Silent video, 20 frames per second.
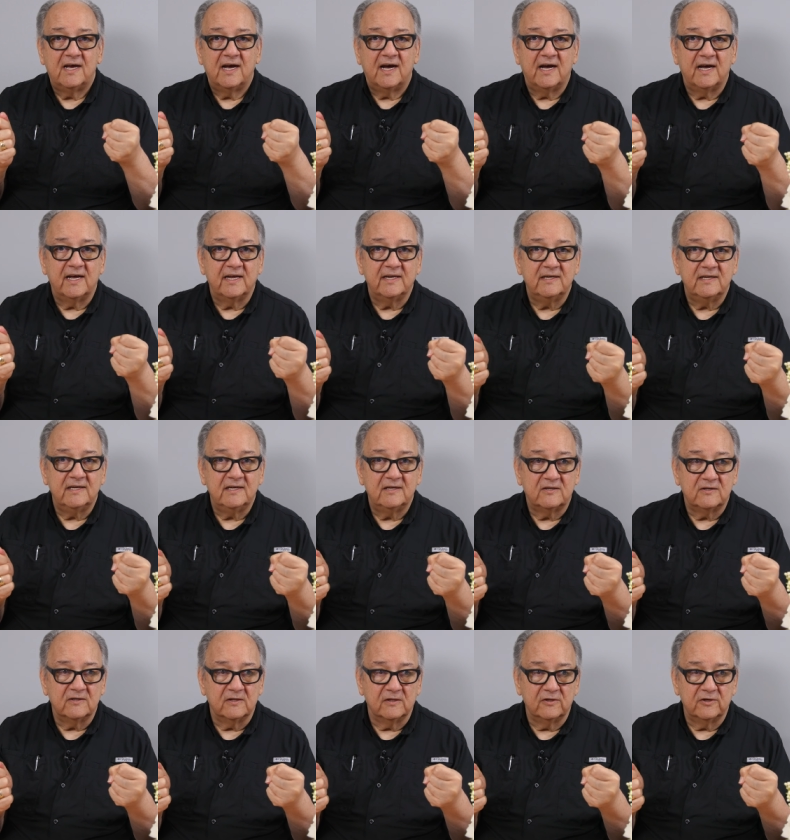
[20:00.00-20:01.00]
I need
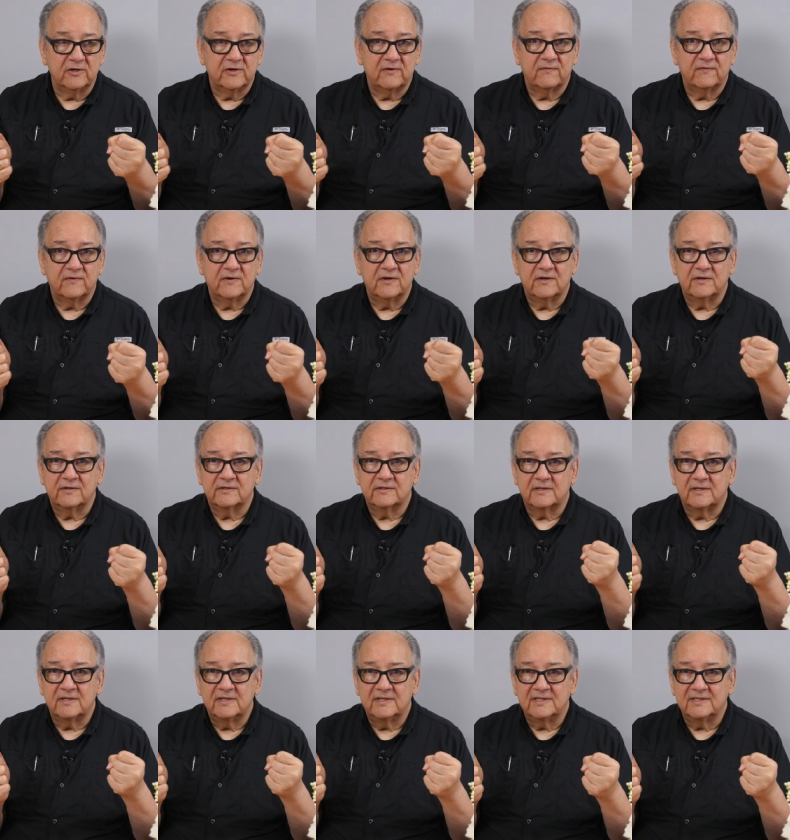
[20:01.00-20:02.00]
to look
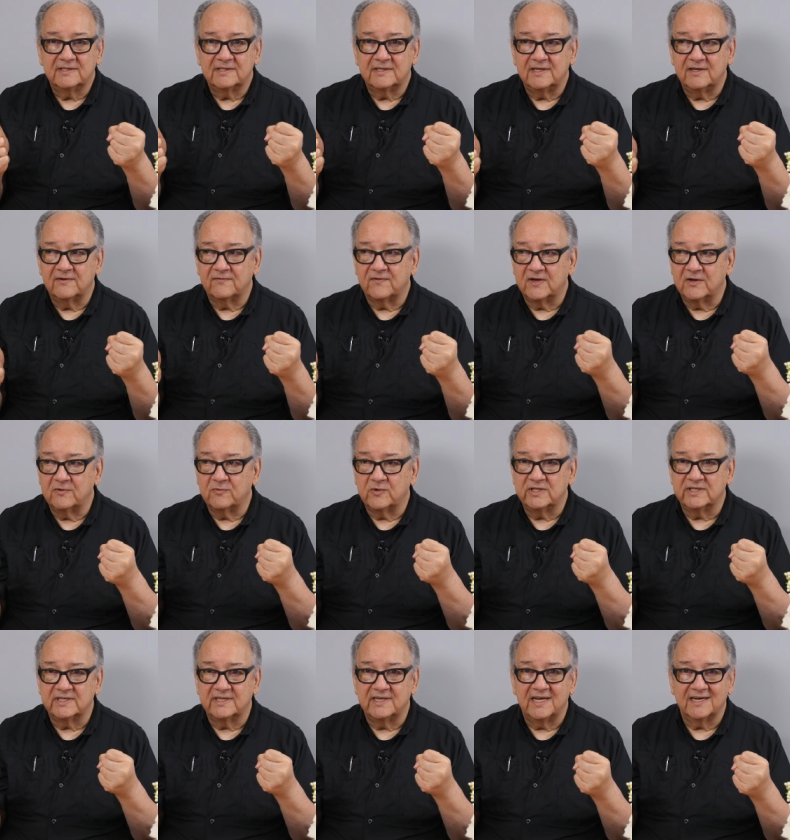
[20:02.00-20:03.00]
first, see if
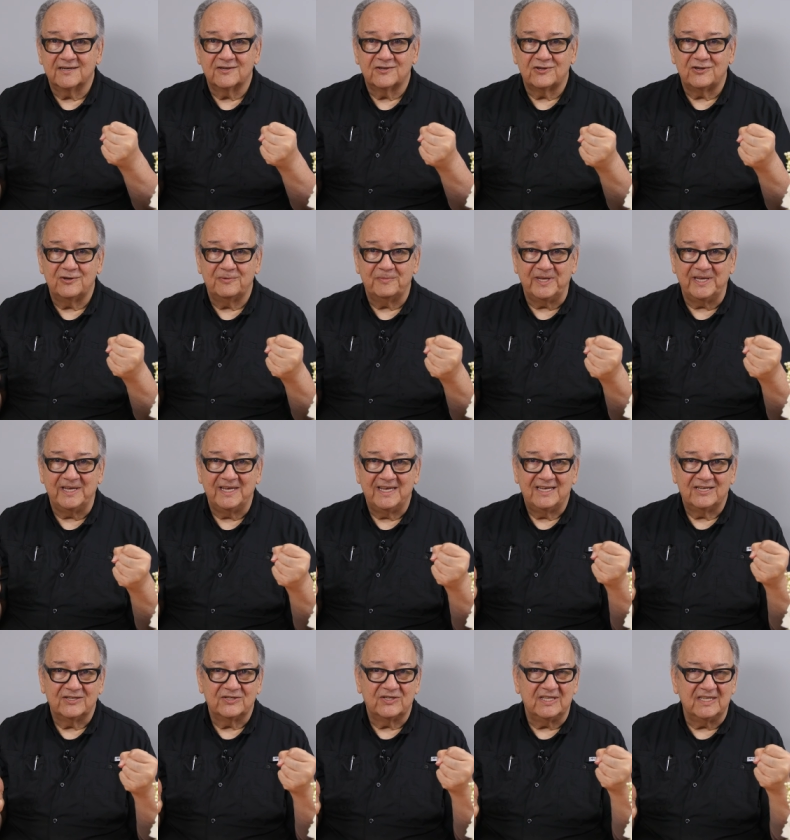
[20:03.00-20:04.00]
anyone's next to me,
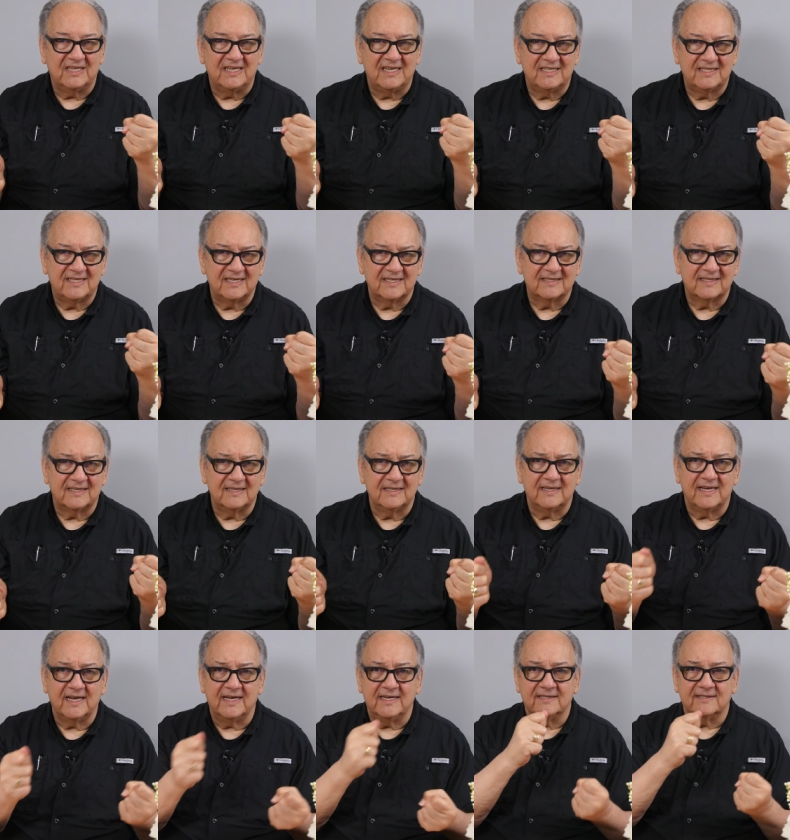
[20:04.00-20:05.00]
just in
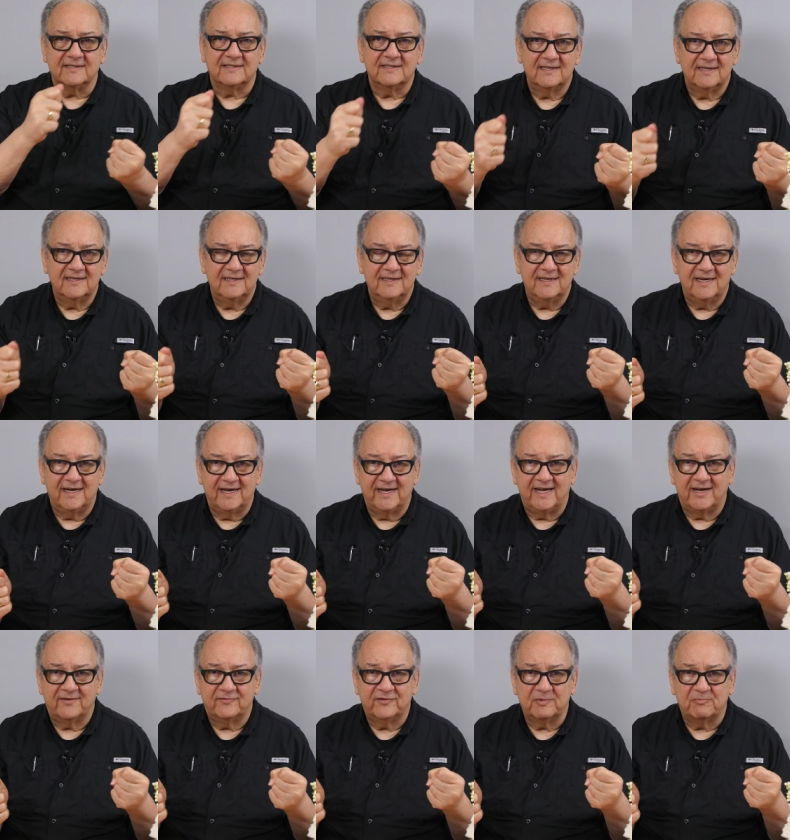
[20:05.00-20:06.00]
case I
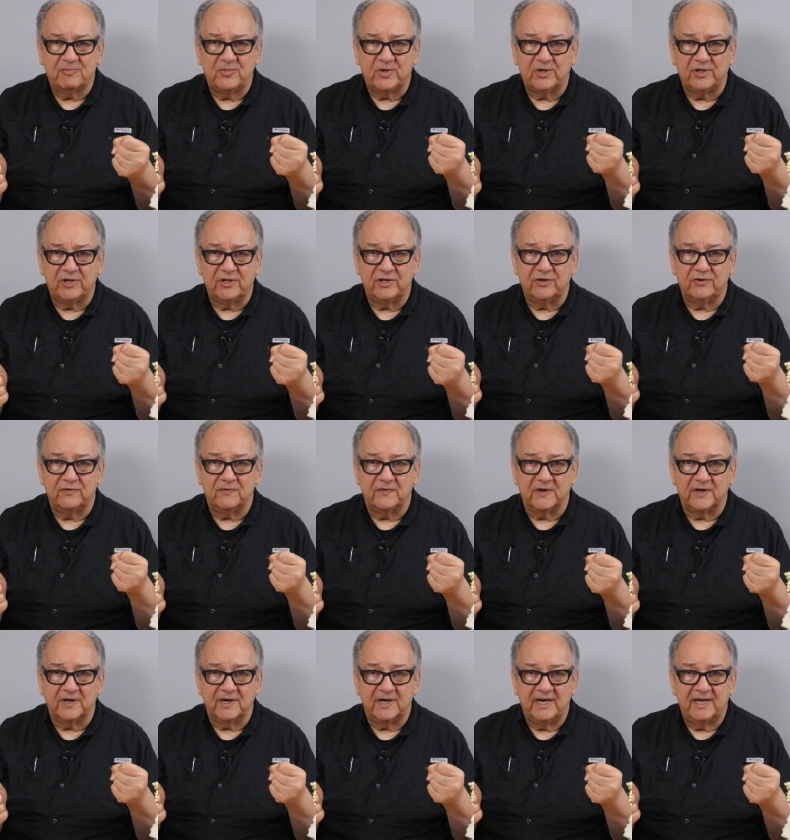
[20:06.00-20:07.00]
have to pull
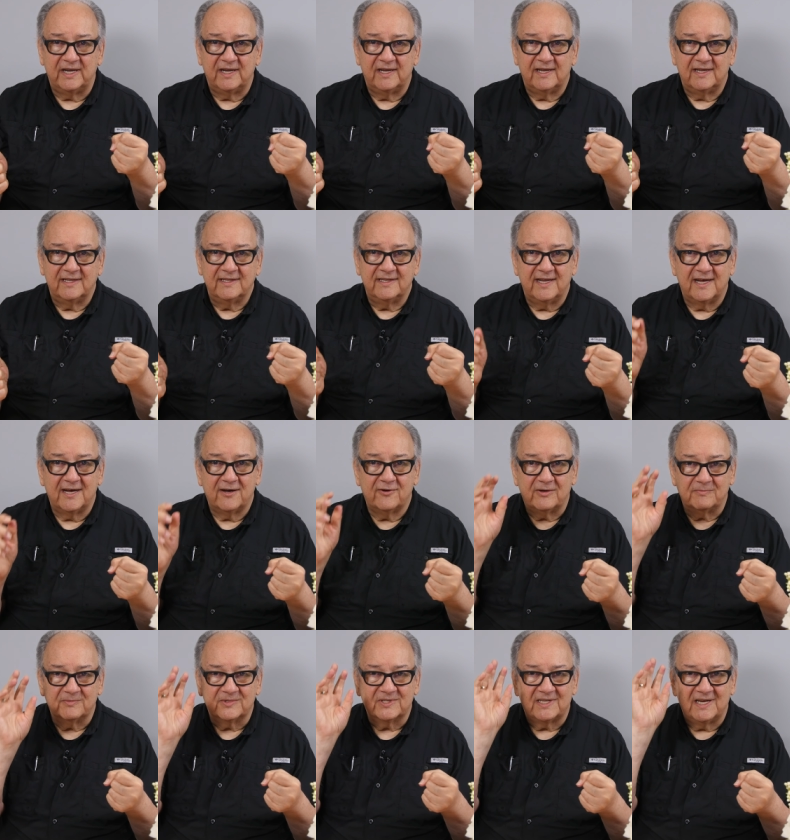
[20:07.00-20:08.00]
over. Now
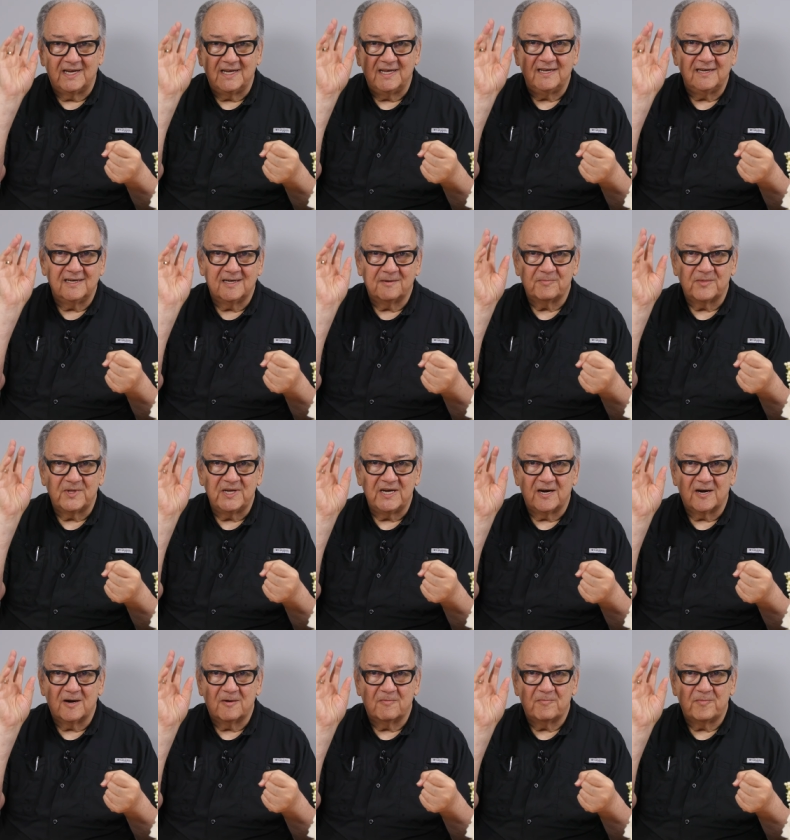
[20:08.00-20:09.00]
I'm staying up
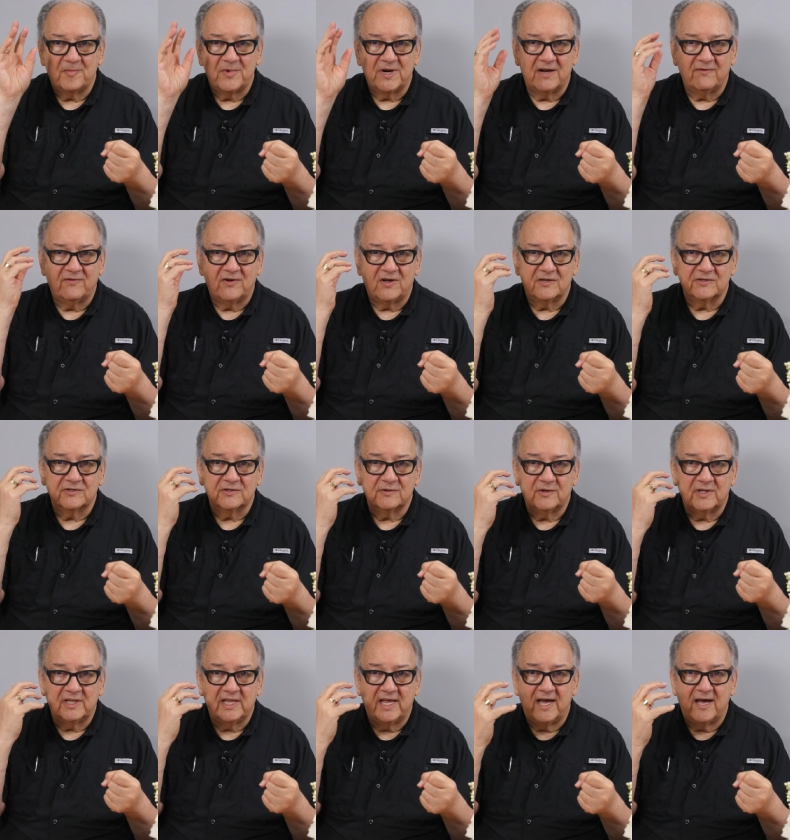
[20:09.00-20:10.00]
there, but I've also
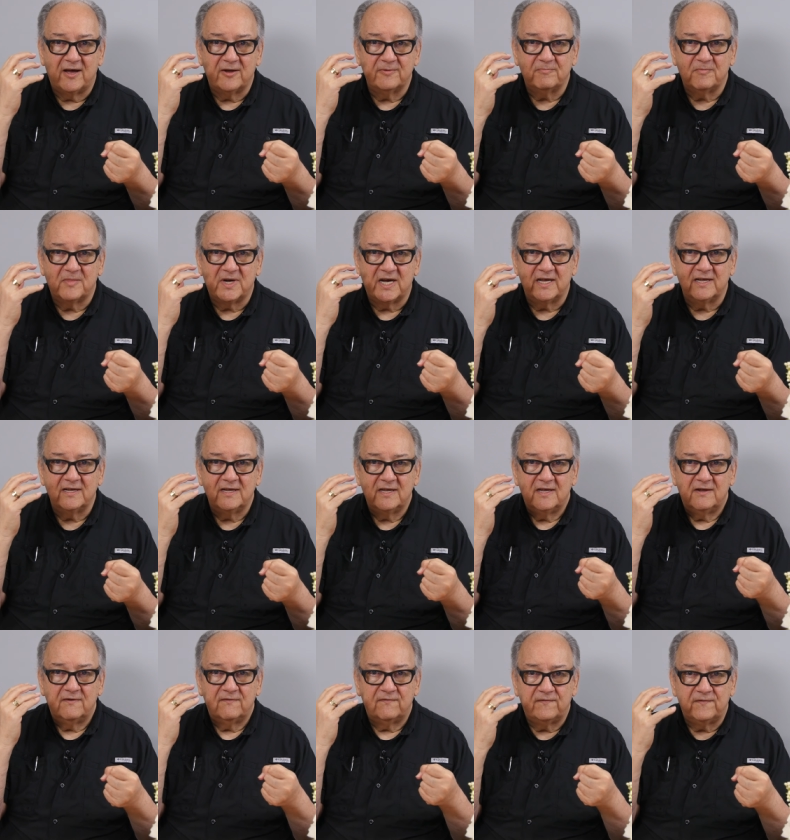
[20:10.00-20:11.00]
allowed my
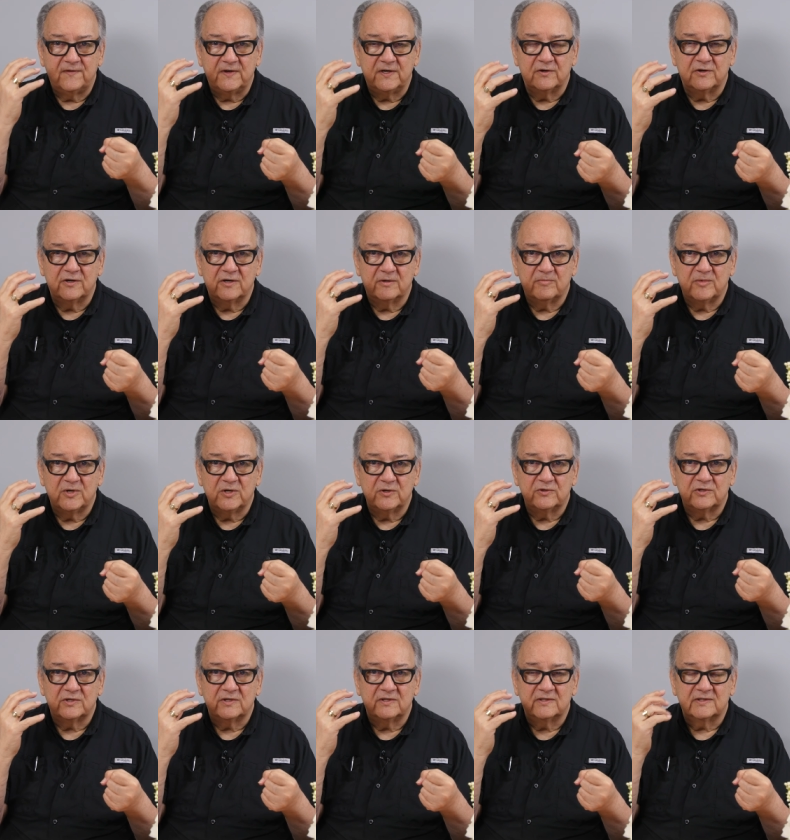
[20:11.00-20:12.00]
fear and
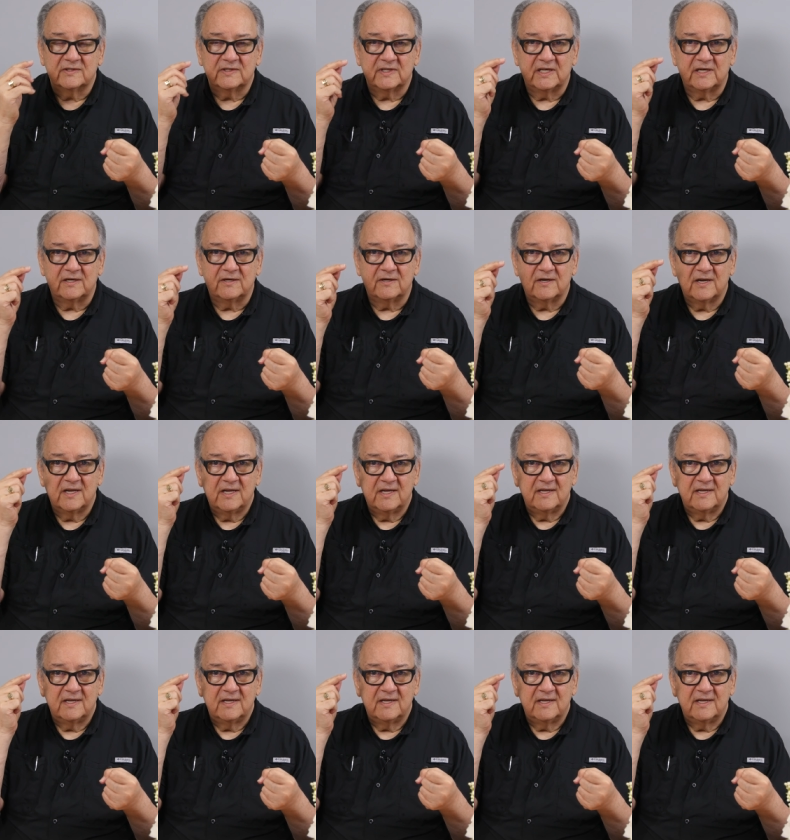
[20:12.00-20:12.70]
emotion center